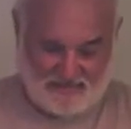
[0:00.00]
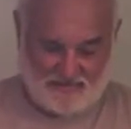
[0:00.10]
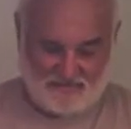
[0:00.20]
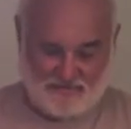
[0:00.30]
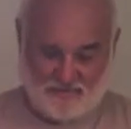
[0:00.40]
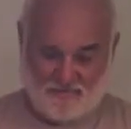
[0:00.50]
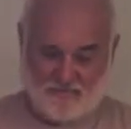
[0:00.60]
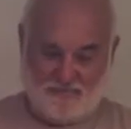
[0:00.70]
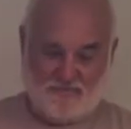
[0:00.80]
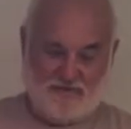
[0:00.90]
have this
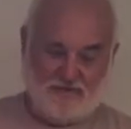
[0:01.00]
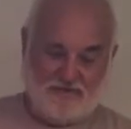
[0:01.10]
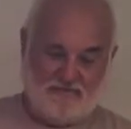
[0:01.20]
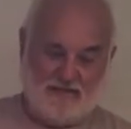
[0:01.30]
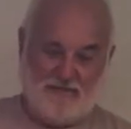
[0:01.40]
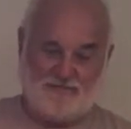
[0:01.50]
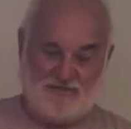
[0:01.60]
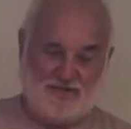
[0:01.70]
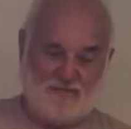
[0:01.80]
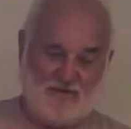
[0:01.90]
old flop
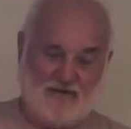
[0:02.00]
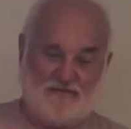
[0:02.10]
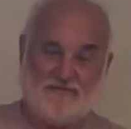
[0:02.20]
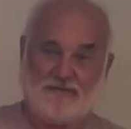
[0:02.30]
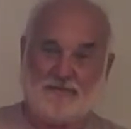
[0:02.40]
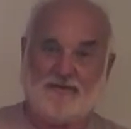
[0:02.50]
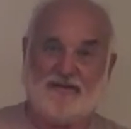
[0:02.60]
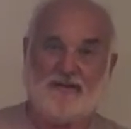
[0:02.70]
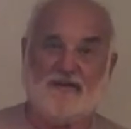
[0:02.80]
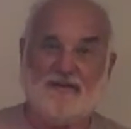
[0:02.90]
chicken wire flipping
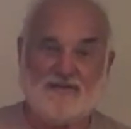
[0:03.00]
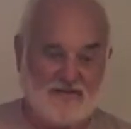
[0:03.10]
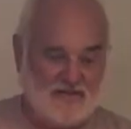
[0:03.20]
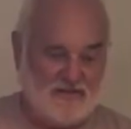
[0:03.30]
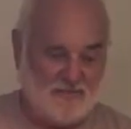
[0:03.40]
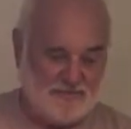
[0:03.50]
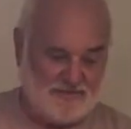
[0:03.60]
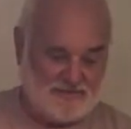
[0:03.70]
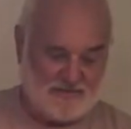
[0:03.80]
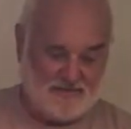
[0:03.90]
around. You're not helping
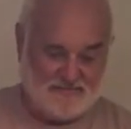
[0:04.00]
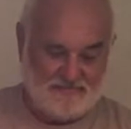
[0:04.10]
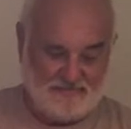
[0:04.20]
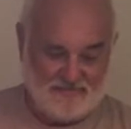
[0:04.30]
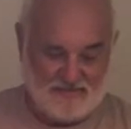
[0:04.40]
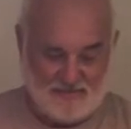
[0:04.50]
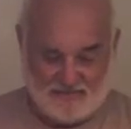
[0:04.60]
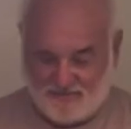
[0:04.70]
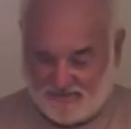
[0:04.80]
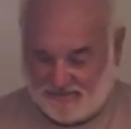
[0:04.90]
yourself. You're not
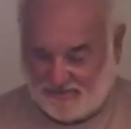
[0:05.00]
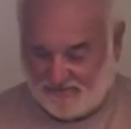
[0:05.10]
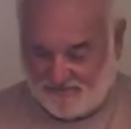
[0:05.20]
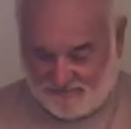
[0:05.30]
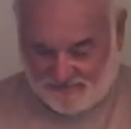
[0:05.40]
doing good.